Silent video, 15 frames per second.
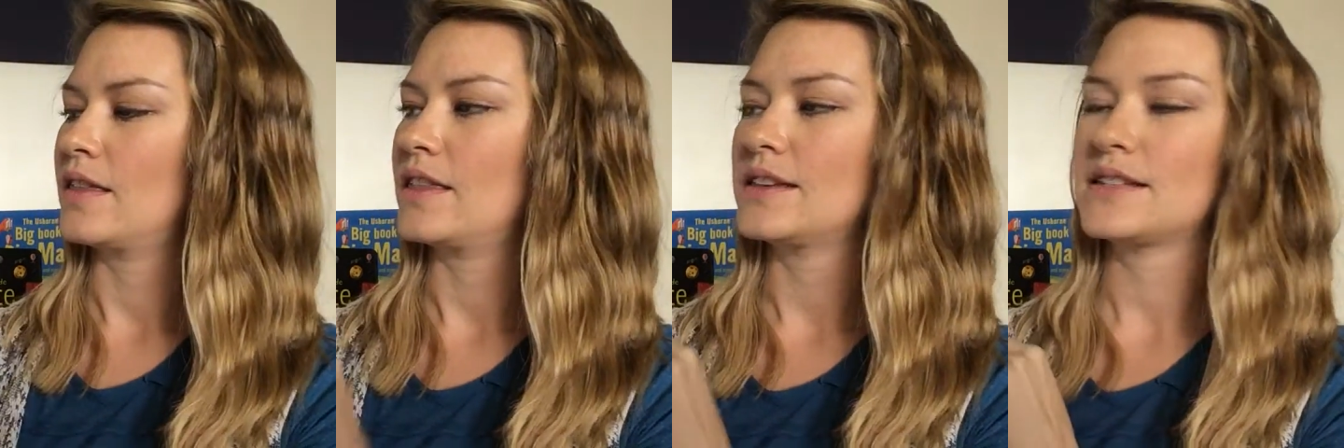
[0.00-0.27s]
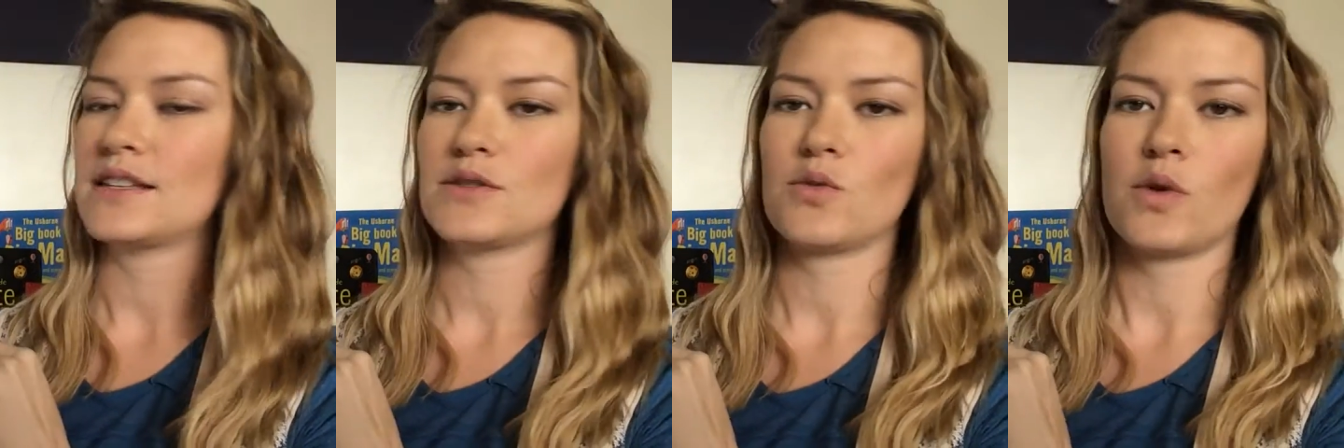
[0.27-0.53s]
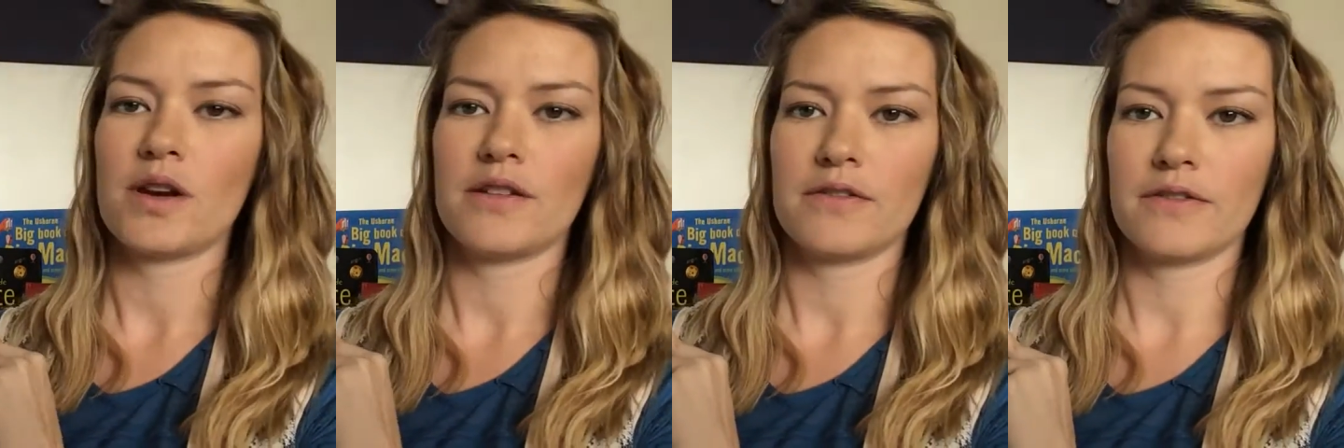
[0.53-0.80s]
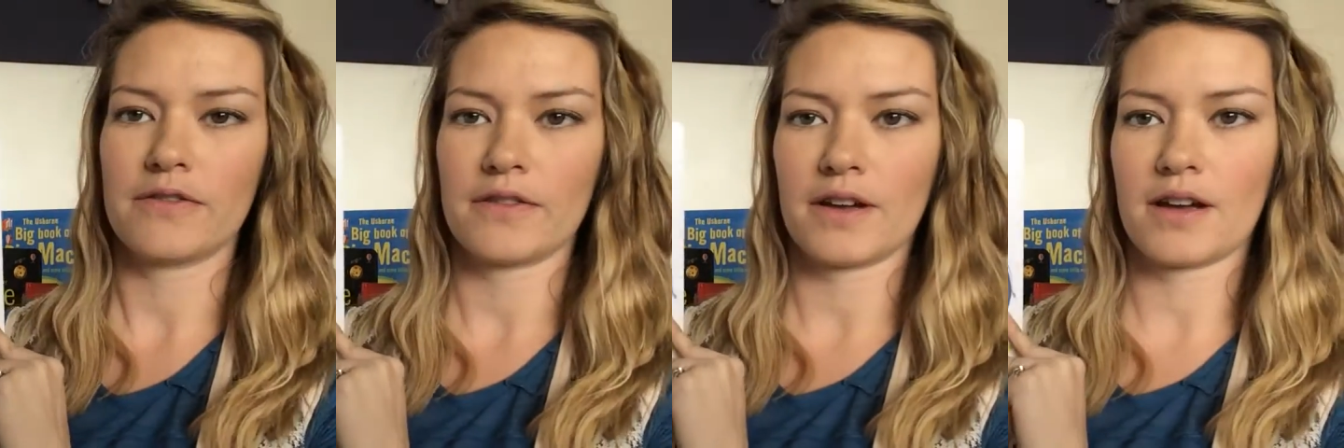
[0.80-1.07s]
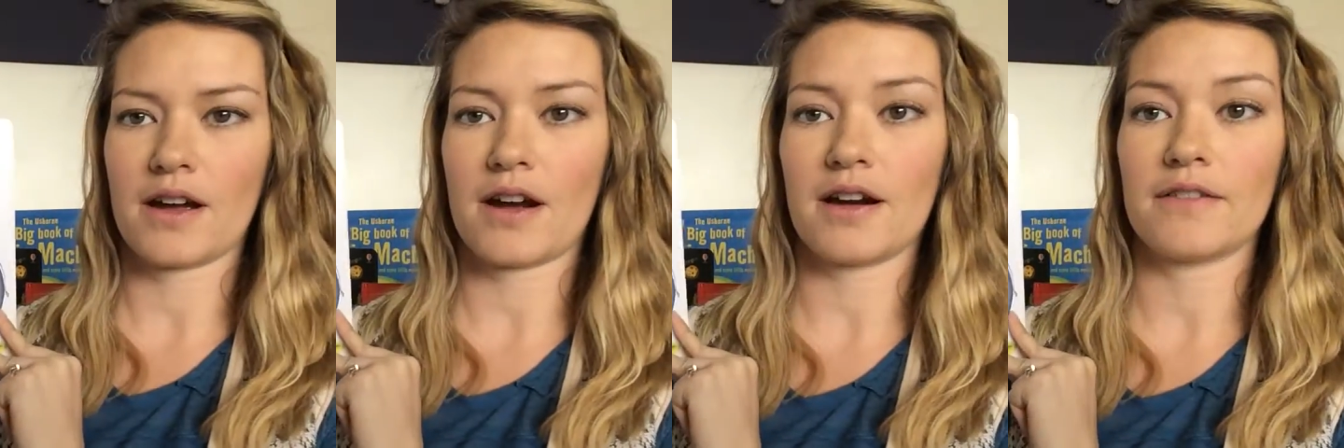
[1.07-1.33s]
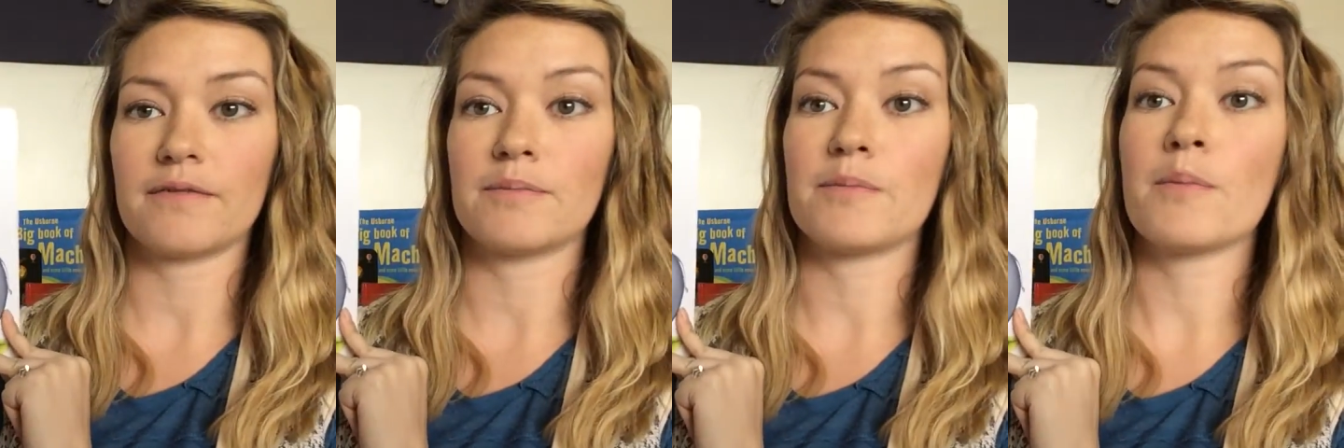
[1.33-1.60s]
This is one of
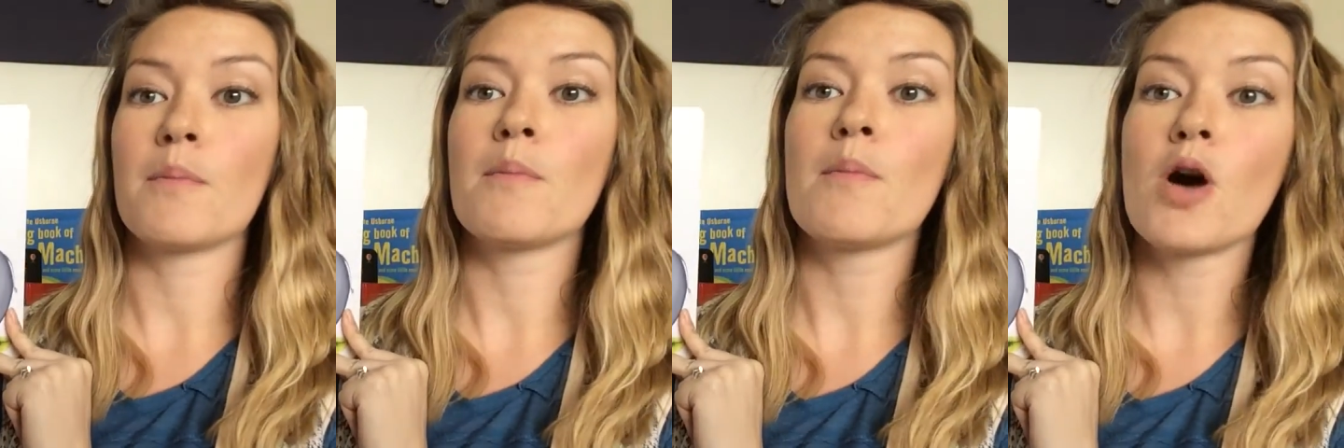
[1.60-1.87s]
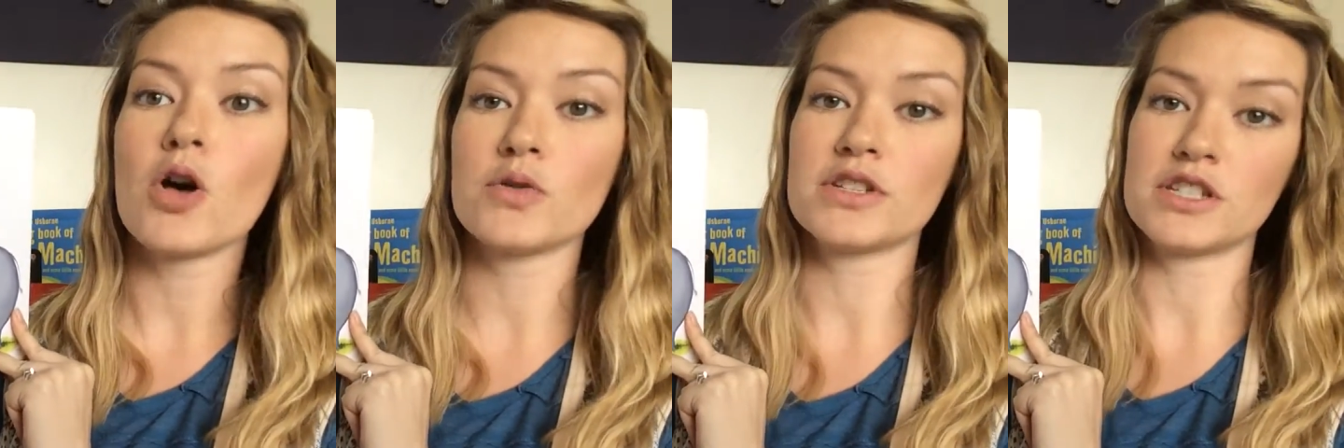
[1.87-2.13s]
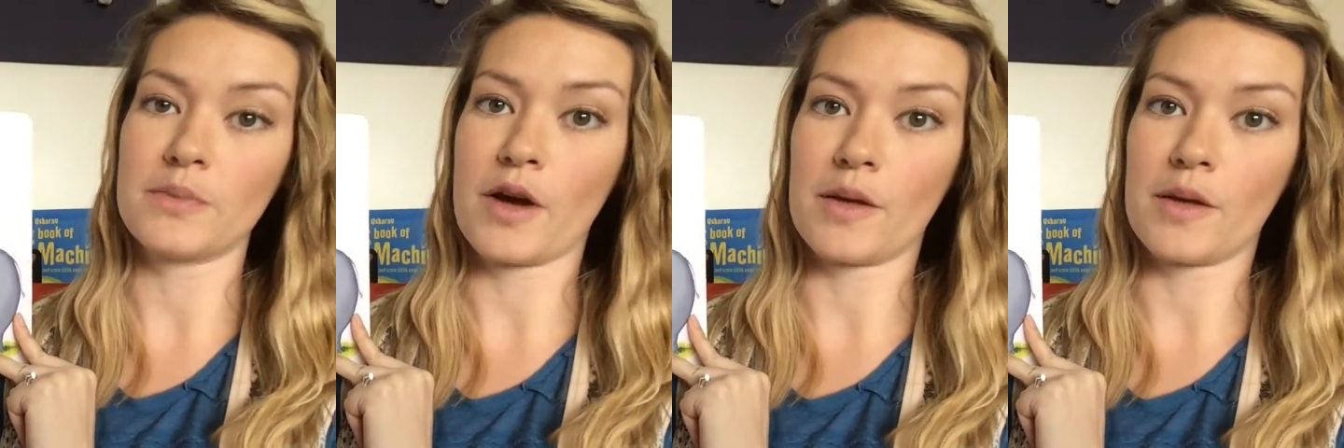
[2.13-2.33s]
our most